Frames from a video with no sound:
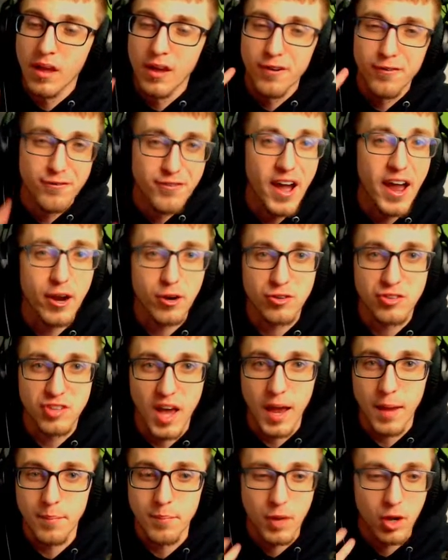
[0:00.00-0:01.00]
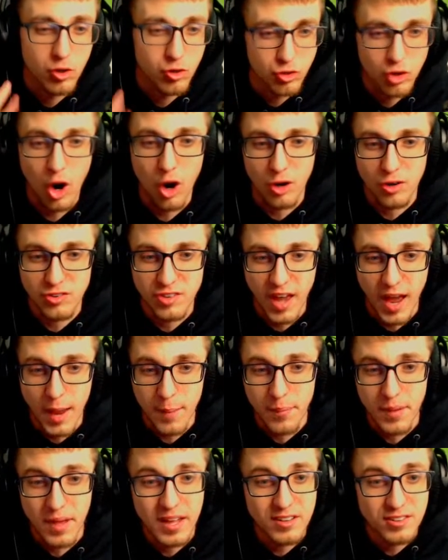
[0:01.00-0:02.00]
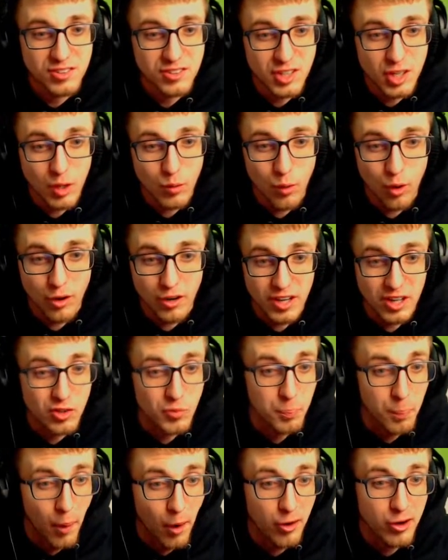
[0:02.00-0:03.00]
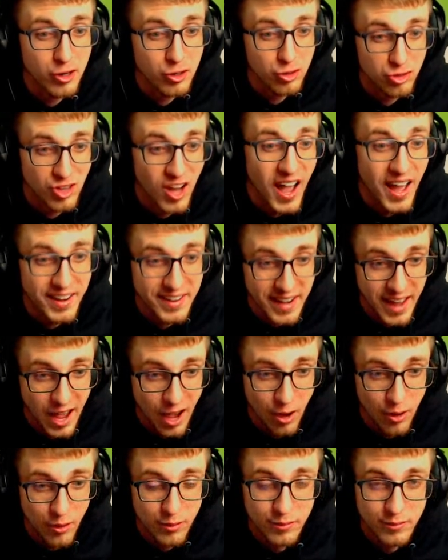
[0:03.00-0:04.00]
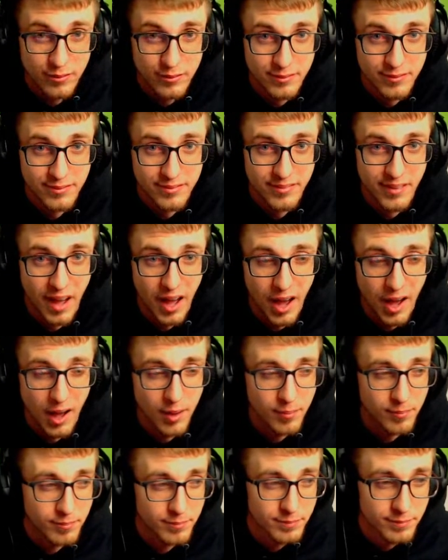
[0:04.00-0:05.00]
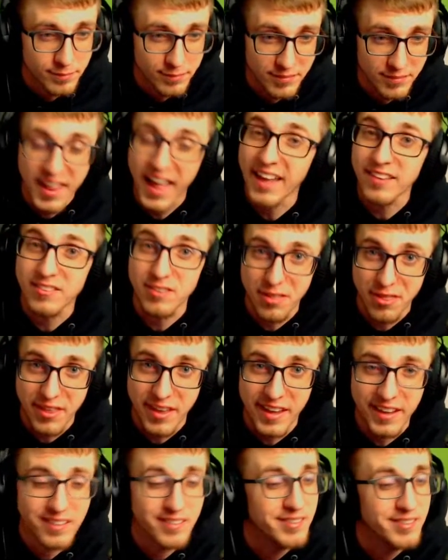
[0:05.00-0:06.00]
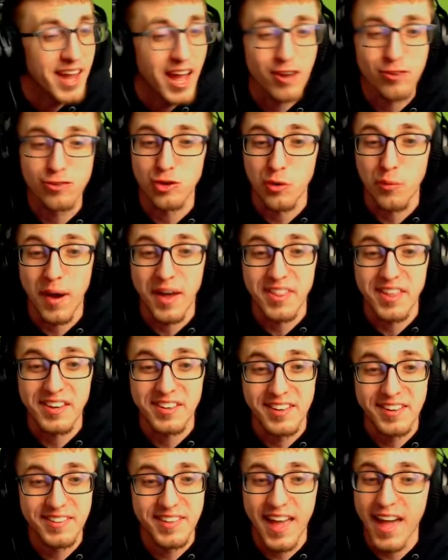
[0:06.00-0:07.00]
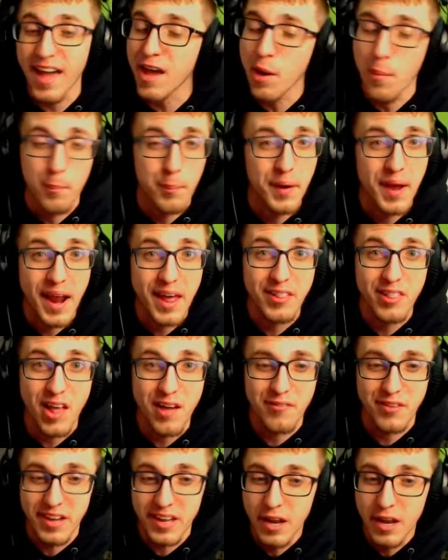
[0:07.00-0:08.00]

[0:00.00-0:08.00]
Fire type, Dark type. Incineroar gets Parting Shot now. That's a thing. Not sure why they did that, but I love it.